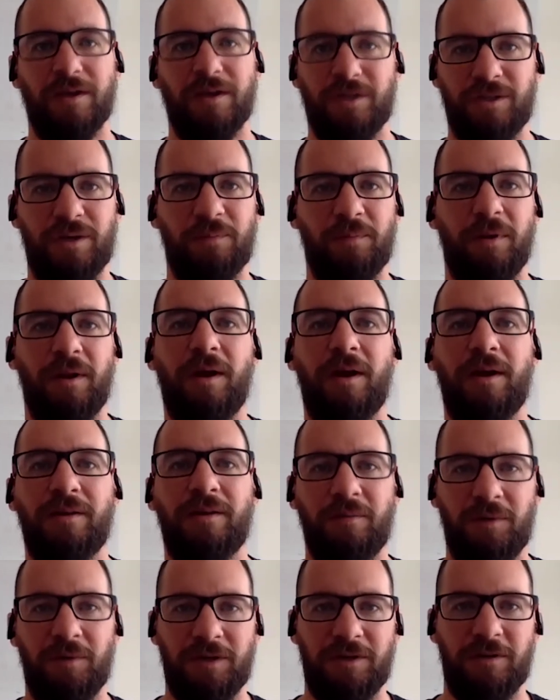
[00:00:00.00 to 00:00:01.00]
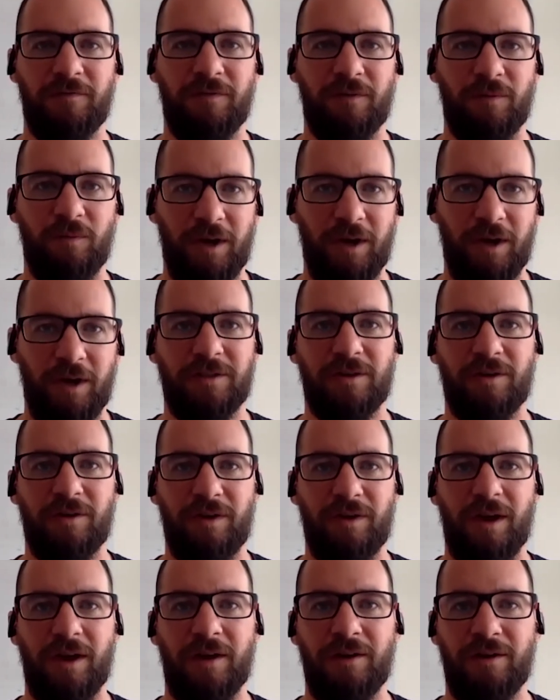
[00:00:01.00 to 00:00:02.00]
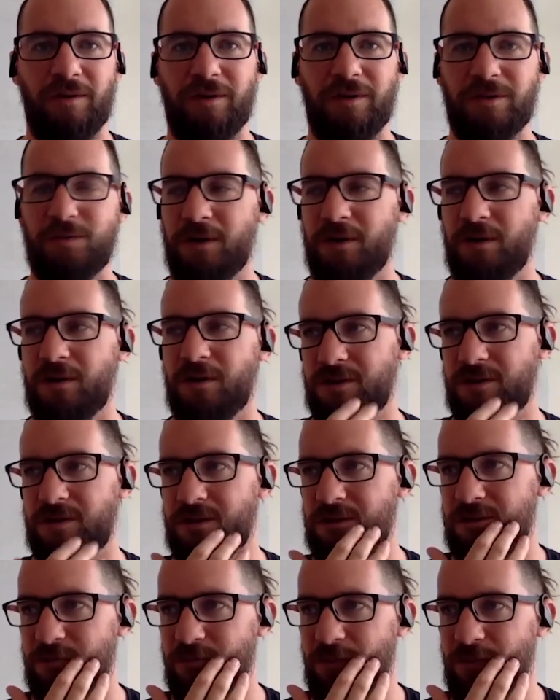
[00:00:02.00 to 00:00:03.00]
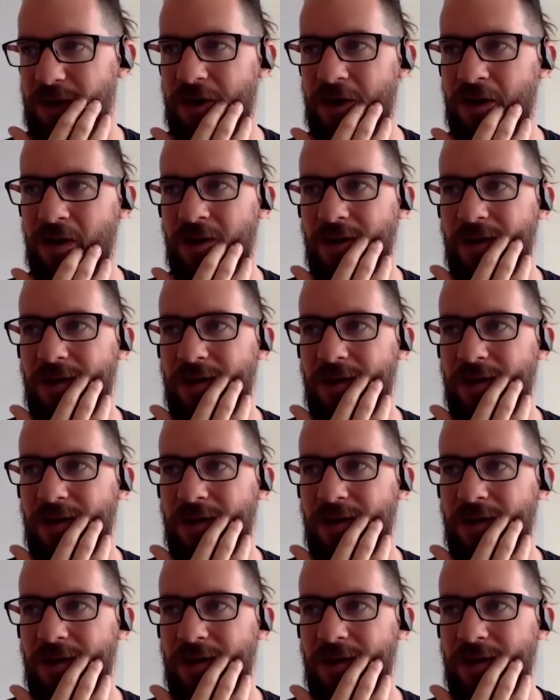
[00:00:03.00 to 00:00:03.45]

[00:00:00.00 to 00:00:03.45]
just applying them in different ways to create new experiences. But